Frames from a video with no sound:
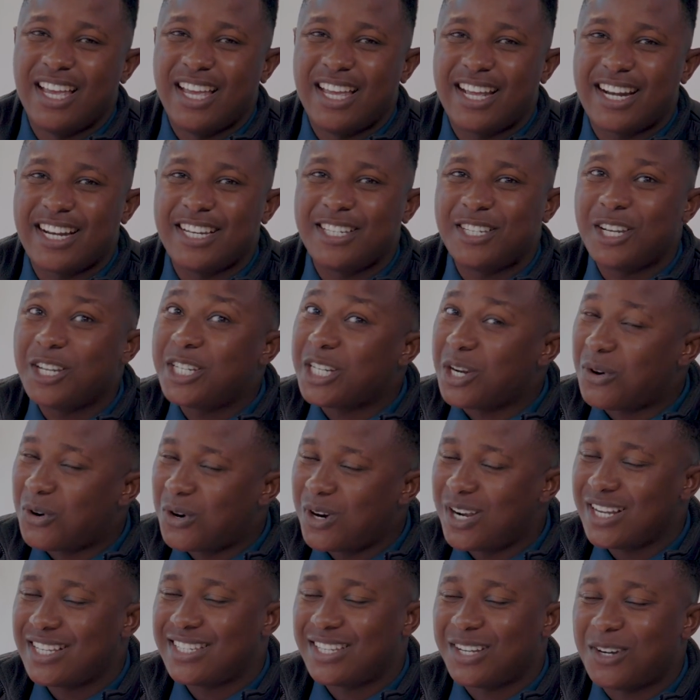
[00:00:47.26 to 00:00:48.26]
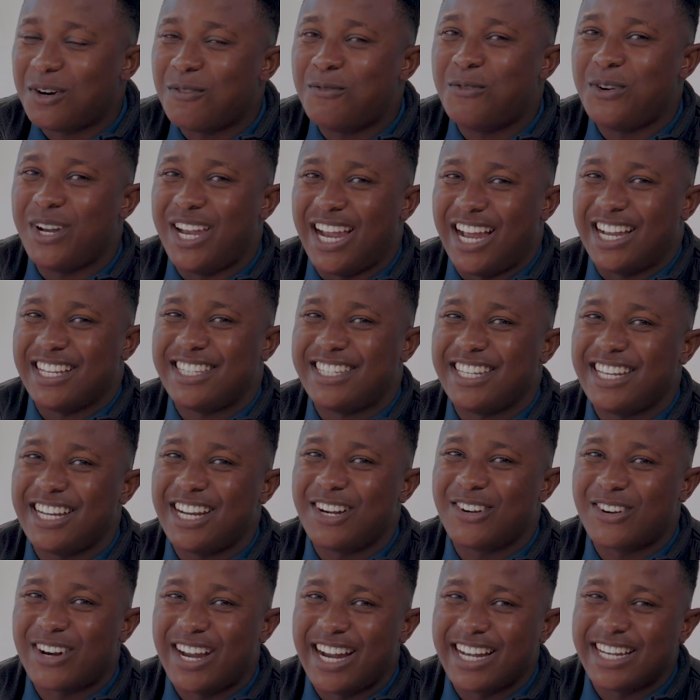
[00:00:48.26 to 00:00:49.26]
Research Awards. Hopefully I said
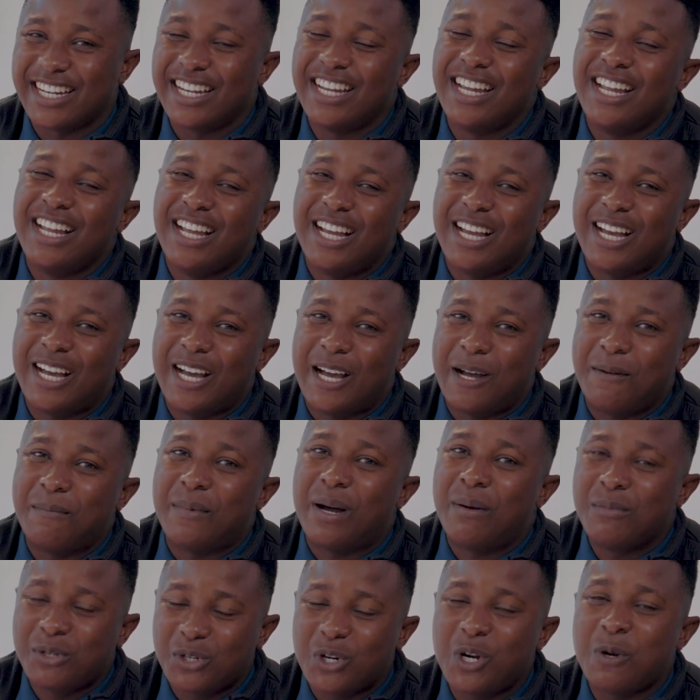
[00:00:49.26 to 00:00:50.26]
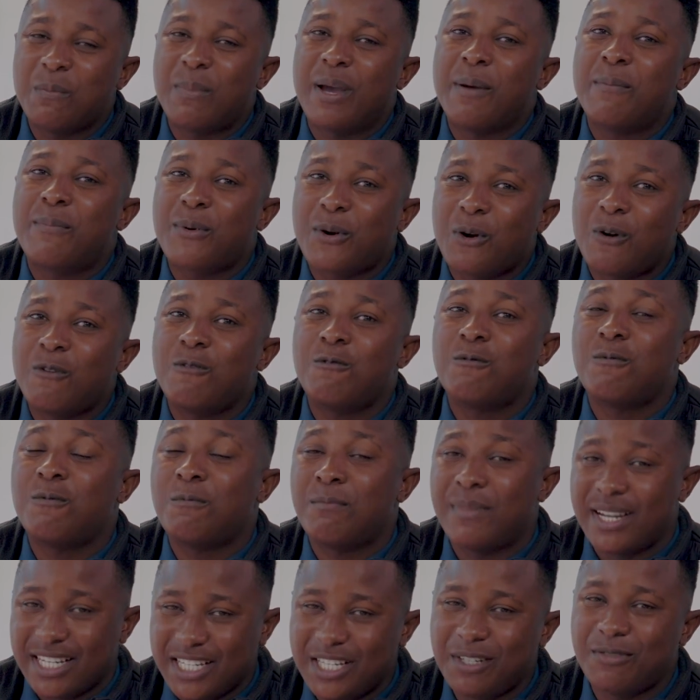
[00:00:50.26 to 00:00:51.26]
it right. I'm joined by Prof
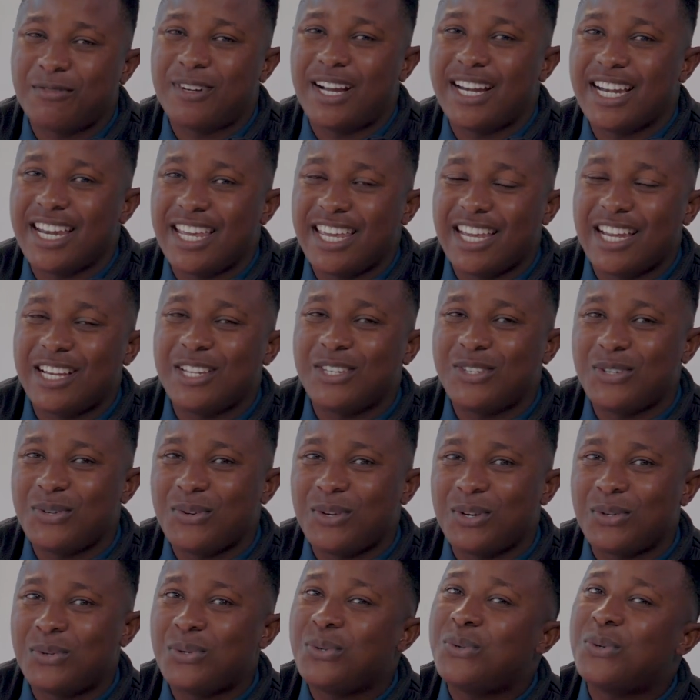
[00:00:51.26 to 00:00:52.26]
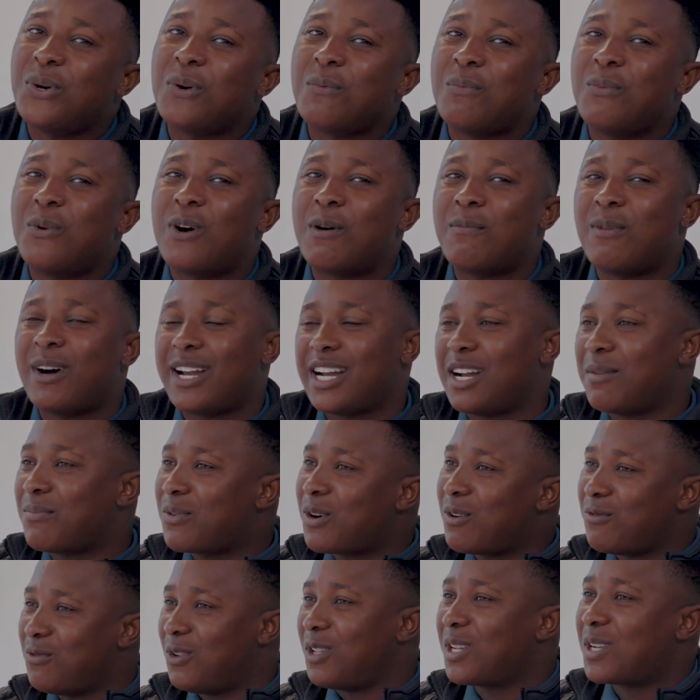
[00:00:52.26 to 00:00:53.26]
Mashifana here in studio to talk more about it.
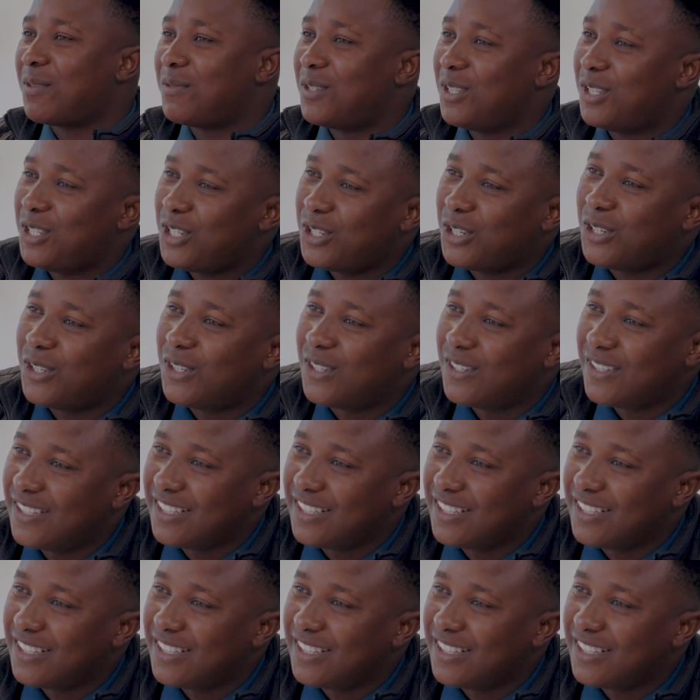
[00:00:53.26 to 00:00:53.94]
Prof, welcome to the show.